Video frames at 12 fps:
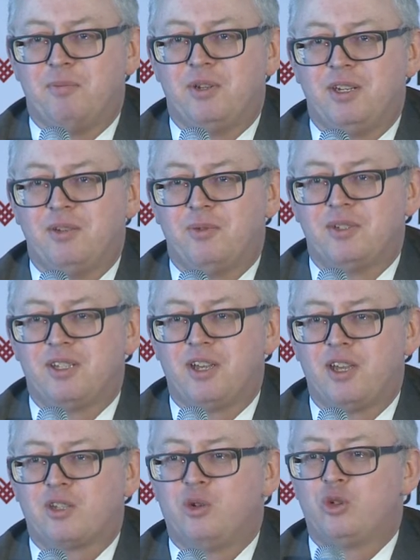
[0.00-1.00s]
But
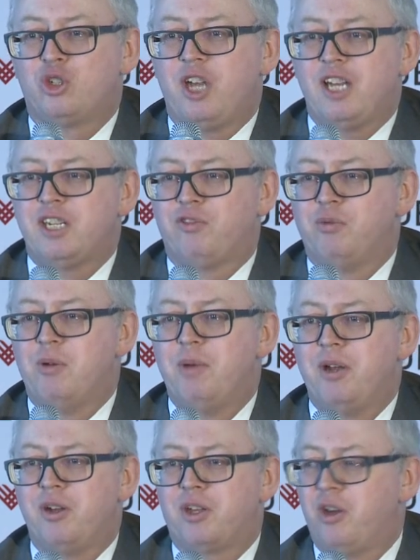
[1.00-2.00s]
it's called Chatter from
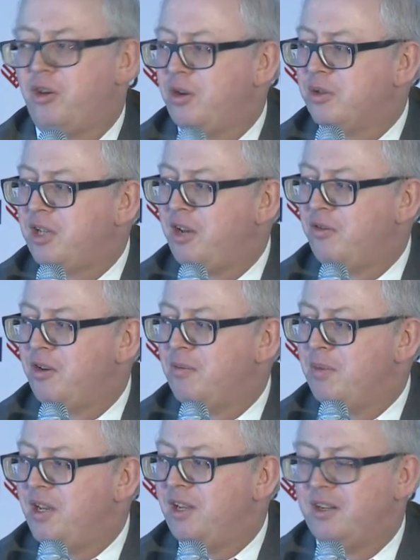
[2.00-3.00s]
America, and it was Henry and
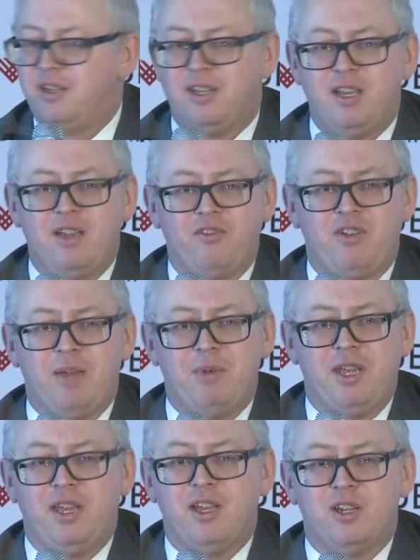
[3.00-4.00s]
me and
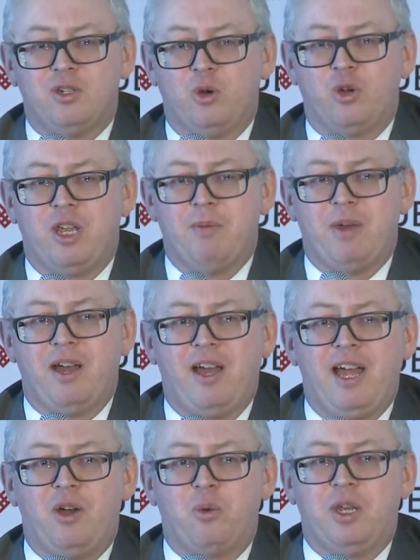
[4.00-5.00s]
Femi talking about
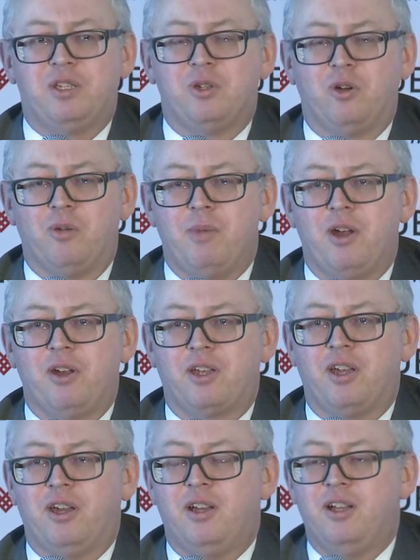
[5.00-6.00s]
how we saw
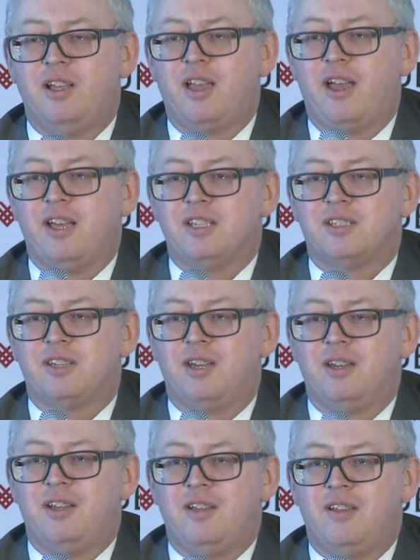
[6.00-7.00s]
America as
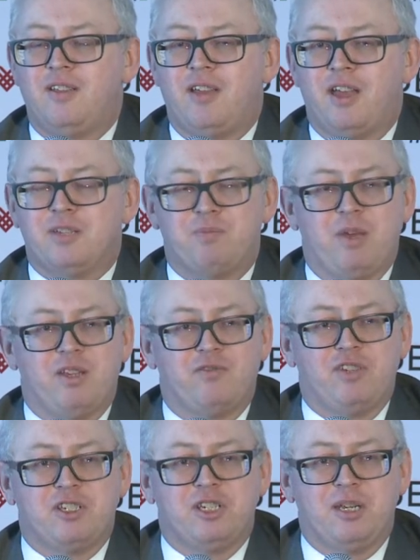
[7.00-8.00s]

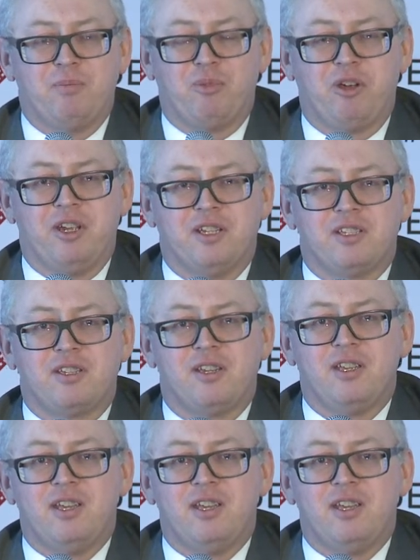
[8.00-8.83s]
visiting Brits.